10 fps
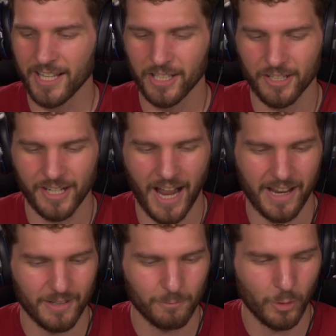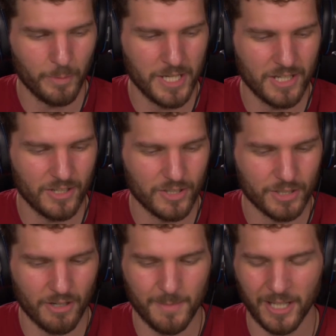Hilliard and I will be
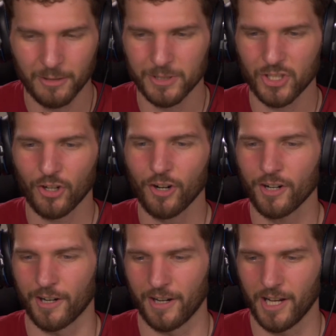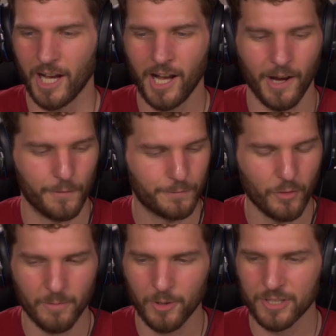streaming the return of
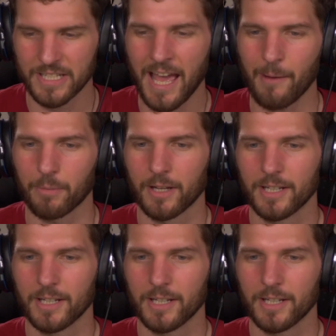Photo Mode Snap.